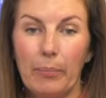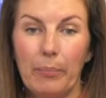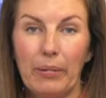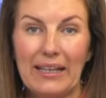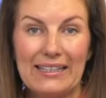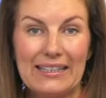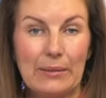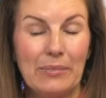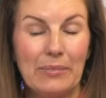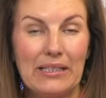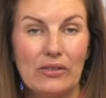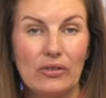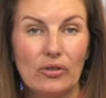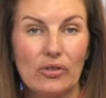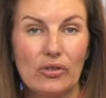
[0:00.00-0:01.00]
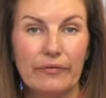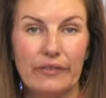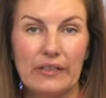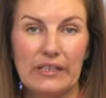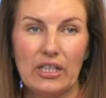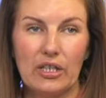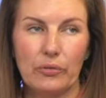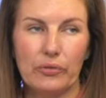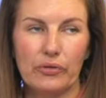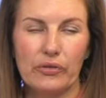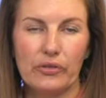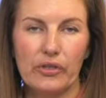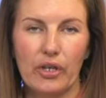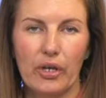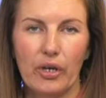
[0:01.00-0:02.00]
Bless him, he's done some videos,
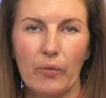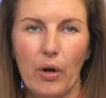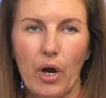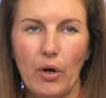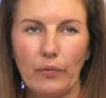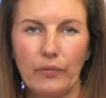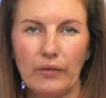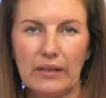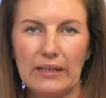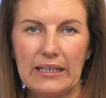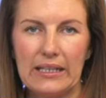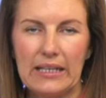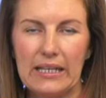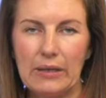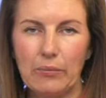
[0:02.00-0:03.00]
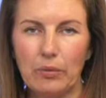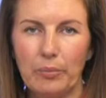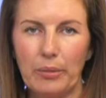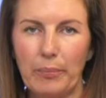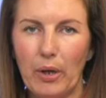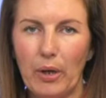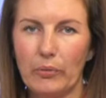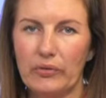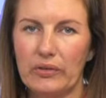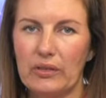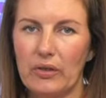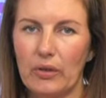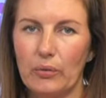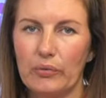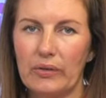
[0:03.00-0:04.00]
so hopefully he will be
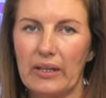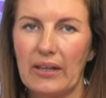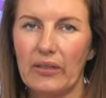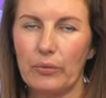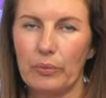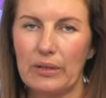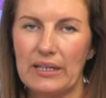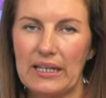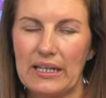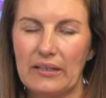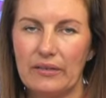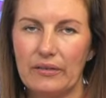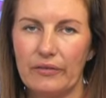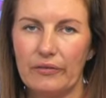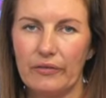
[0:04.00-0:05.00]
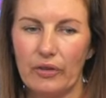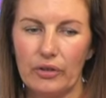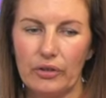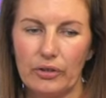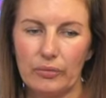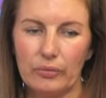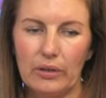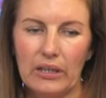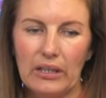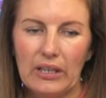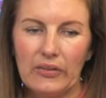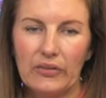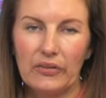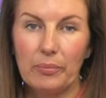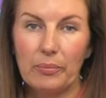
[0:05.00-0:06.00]
posting those at the weekend for you,
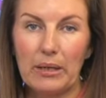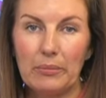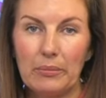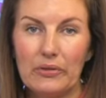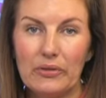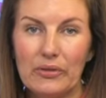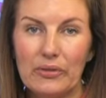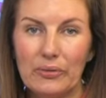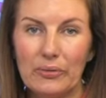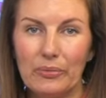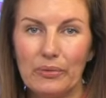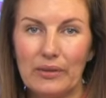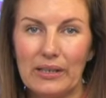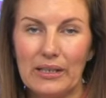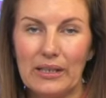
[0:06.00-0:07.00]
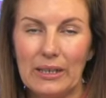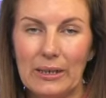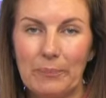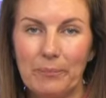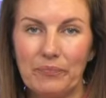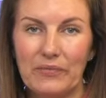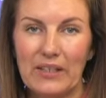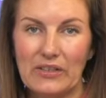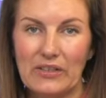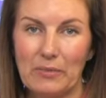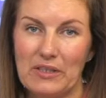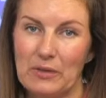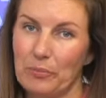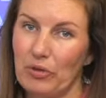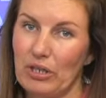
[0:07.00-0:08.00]
so you'll be able to get some
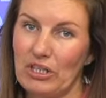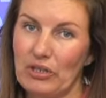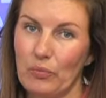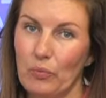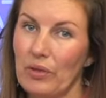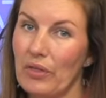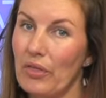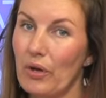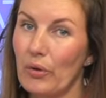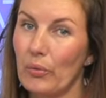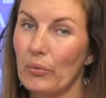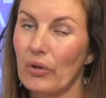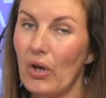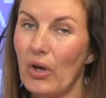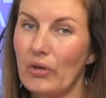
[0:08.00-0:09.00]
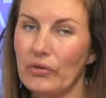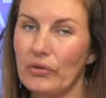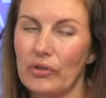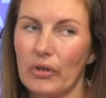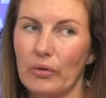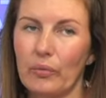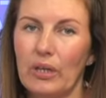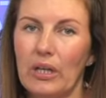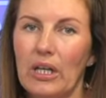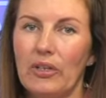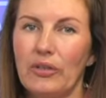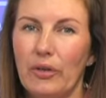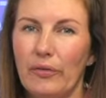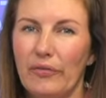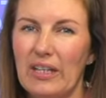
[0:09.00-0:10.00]
inspiration with those also.
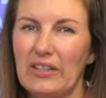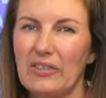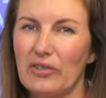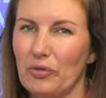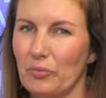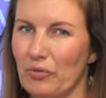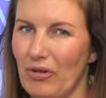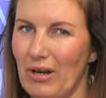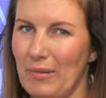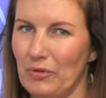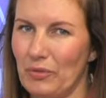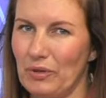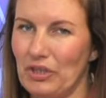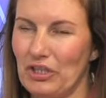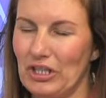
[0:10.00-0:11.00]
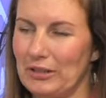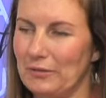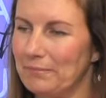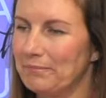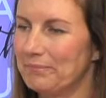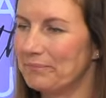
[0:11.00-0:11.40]
Don't forget to subscribe to his channel.